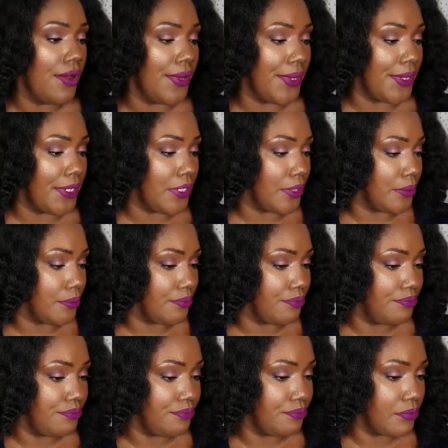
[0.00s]

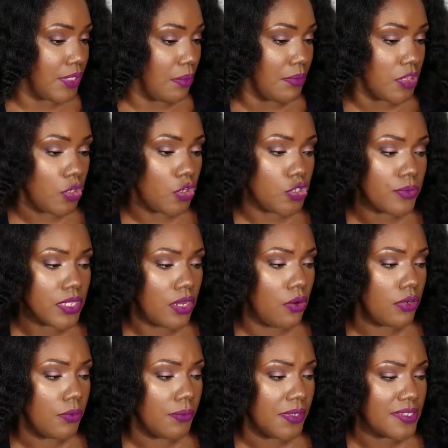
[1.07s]
But those were the
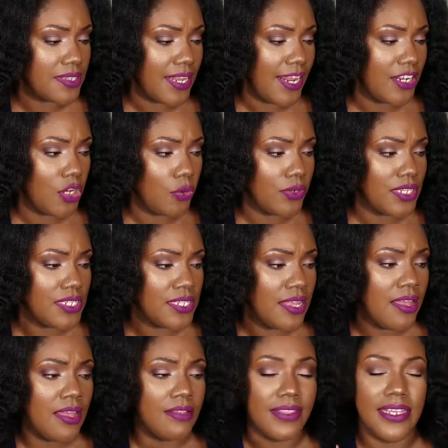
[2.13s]
only ones that I noticed.
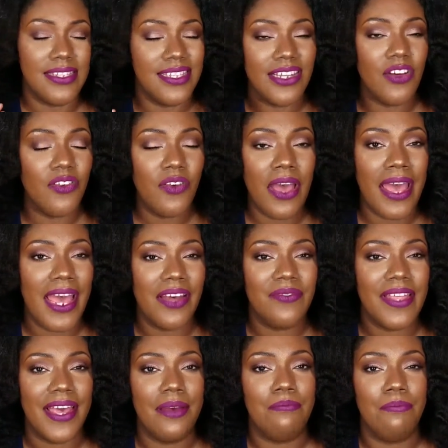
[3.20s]
They still
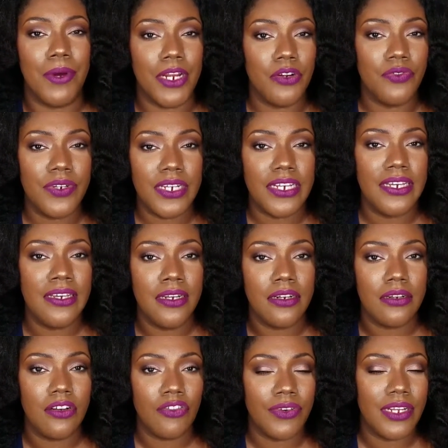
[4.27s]
have that buttery
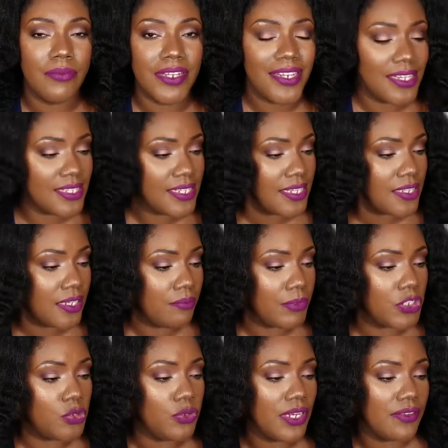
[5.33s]
creaminess to them,
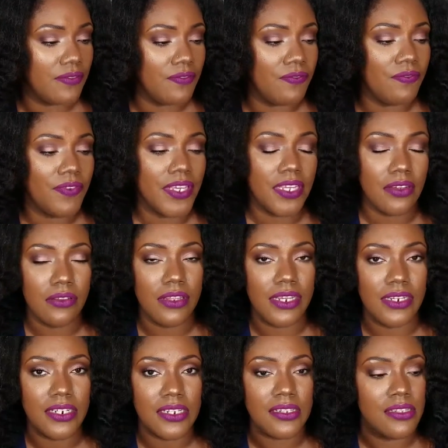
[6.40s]
but you can feel
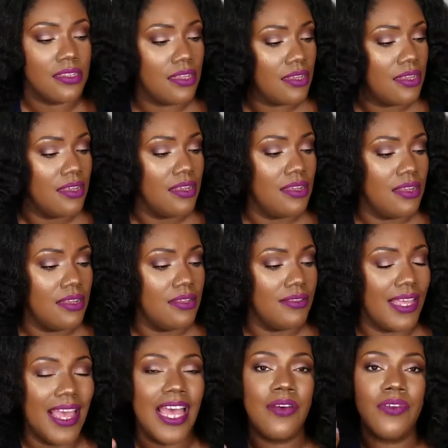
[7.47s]
they
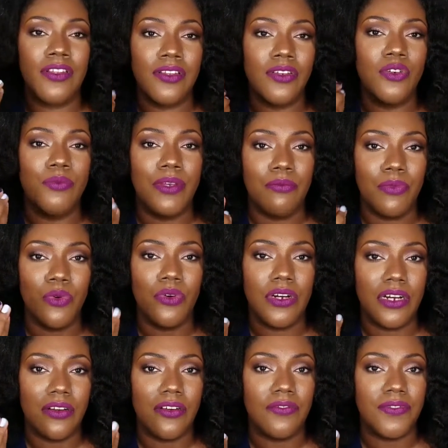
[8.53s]
have a little bit
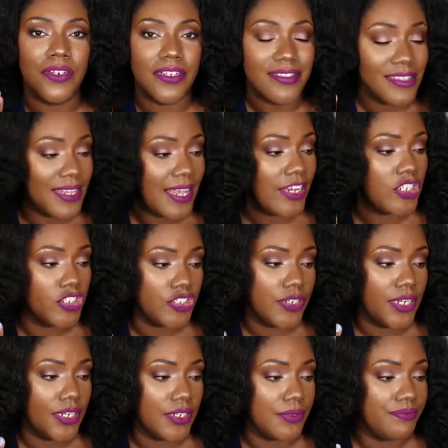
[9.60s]
more of a texture
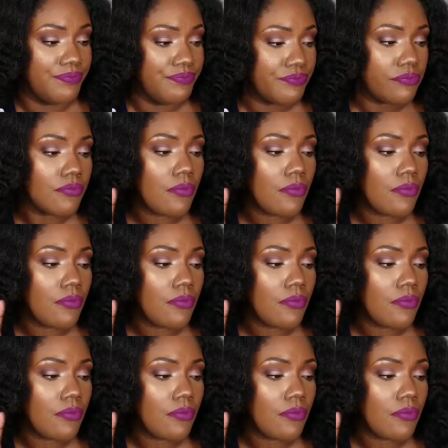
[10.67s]
in them